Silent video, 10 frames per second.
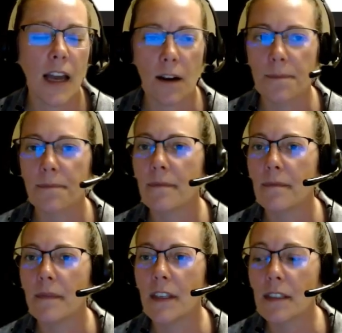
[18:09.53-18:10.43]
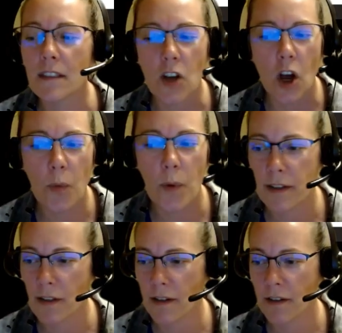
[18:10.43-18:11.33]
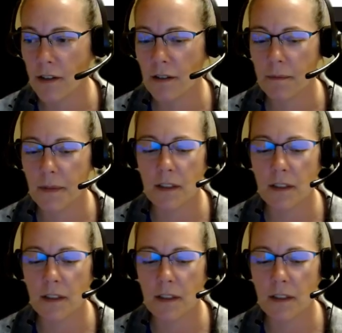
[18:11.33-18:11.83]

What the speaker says: Now, this is all research.